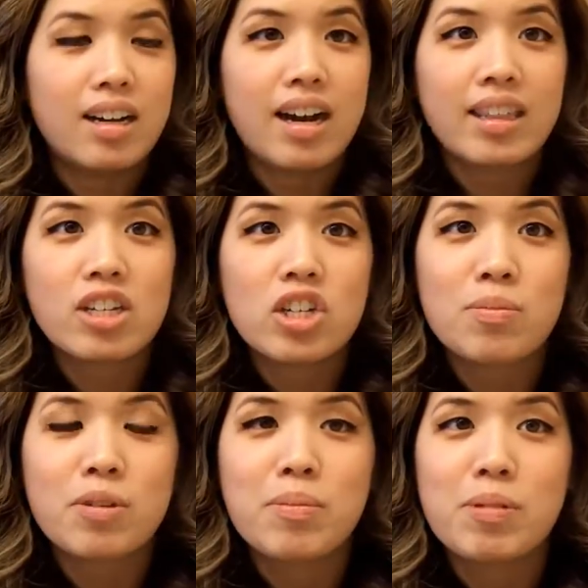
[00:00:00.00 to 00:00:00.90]
I think
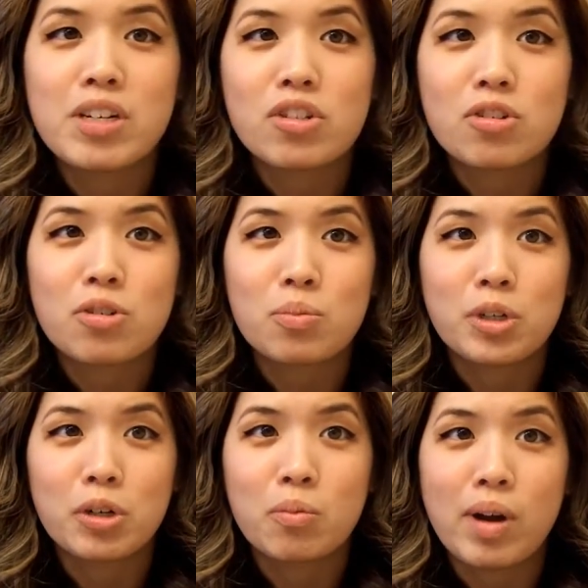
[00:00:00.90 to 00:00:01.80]
shimmery bronzers
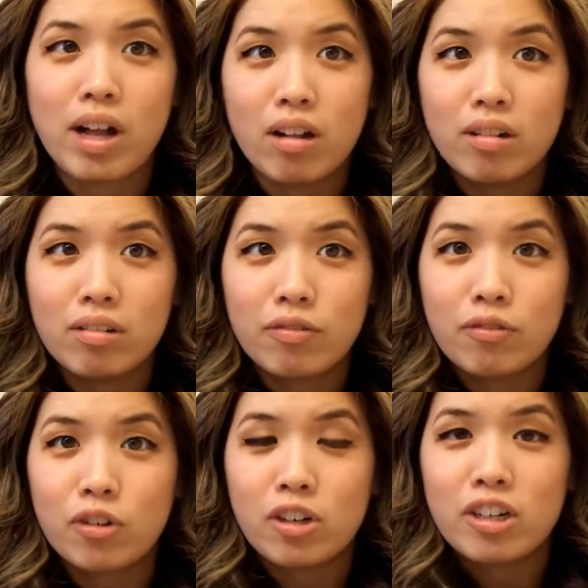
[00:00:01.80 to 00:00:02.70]
work well
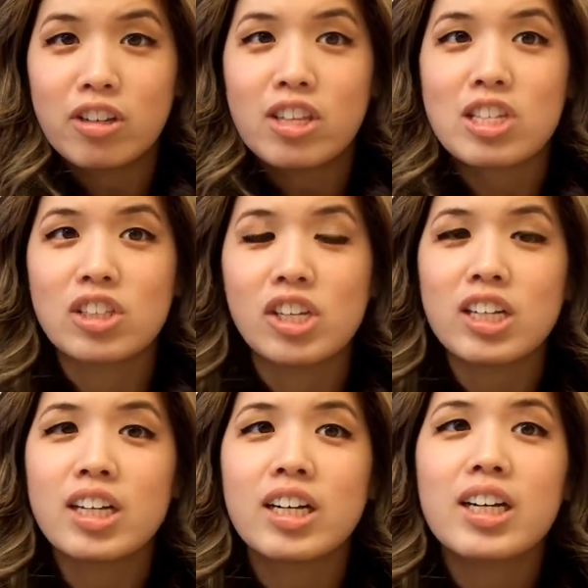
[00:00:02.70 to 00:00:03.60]
for this look.
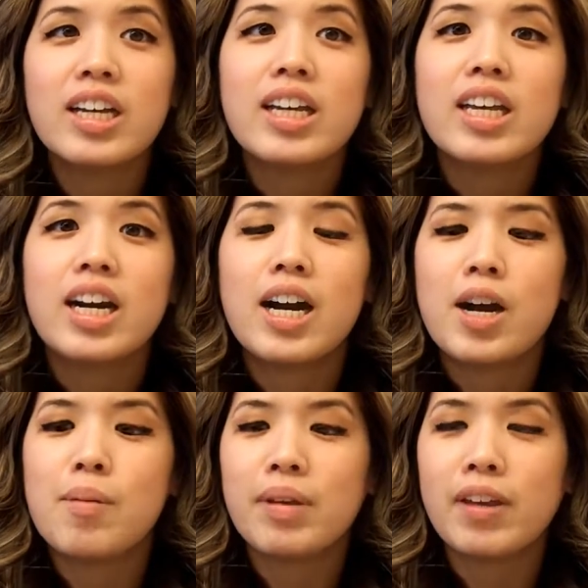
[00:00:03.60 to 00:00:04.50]

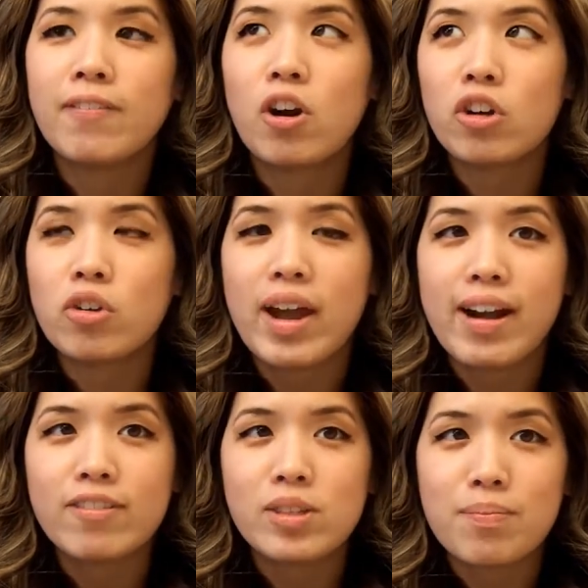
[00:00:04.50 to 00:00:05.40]
If all you
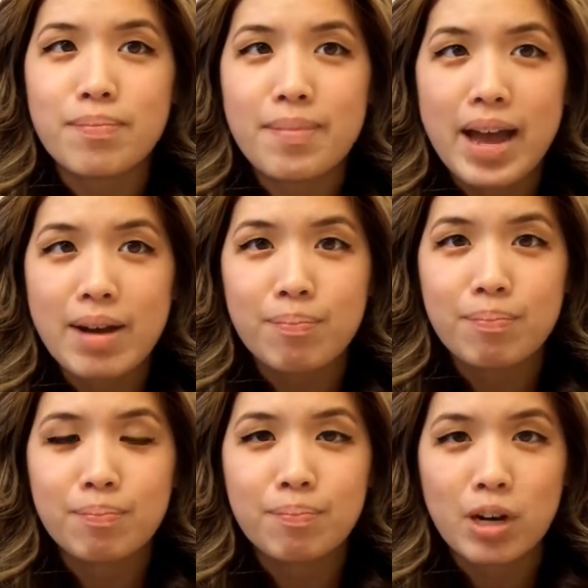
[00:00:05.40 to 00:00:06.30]
have is a matte
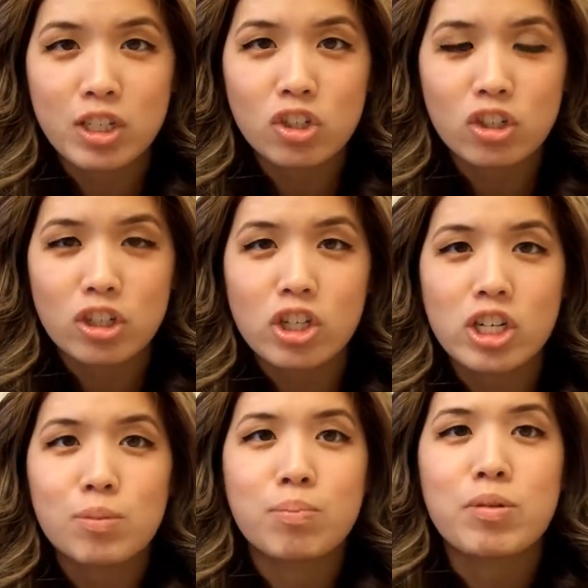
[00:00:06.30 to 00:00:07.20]
bronzer,
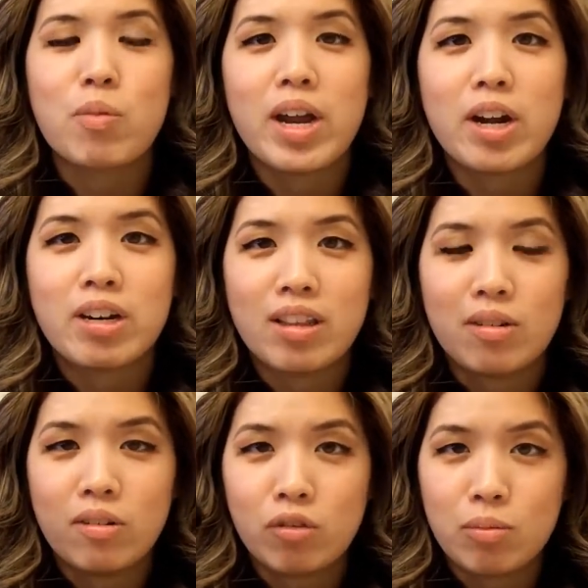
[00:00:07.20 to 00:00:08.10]
just beware that
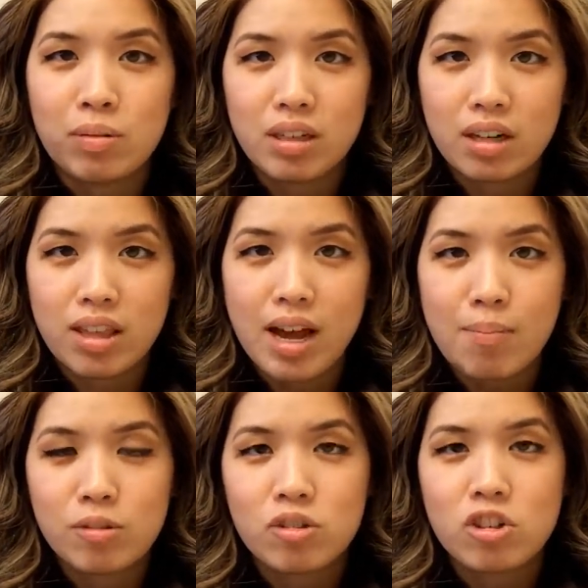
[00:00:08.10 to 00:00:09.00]
if you put it on the
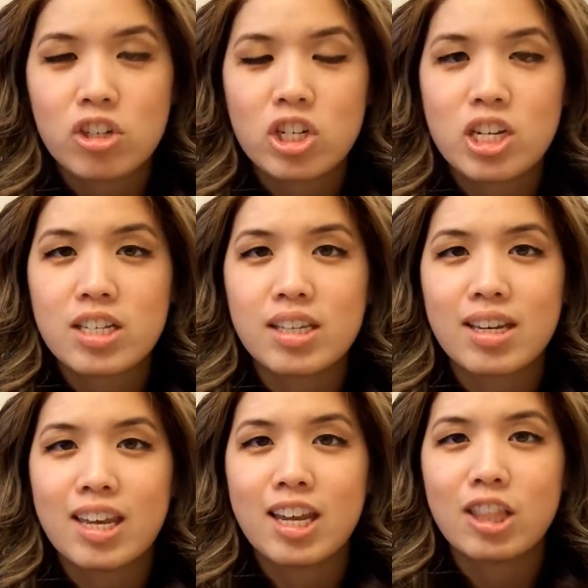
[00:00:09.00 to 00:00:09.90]
apples of your cheeks,
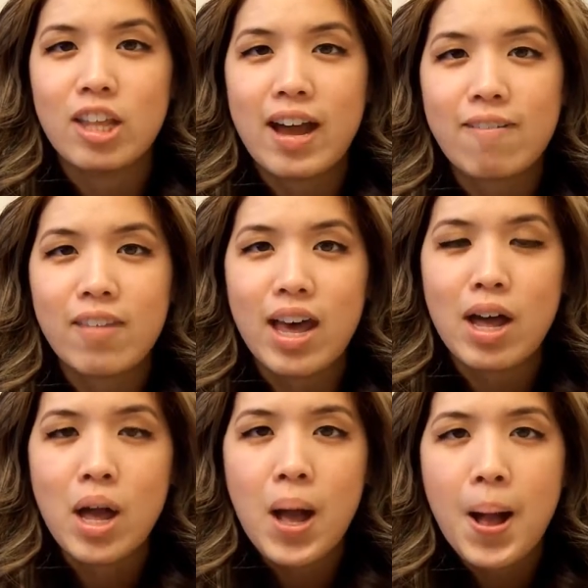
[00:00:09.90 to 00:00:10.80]
it can have that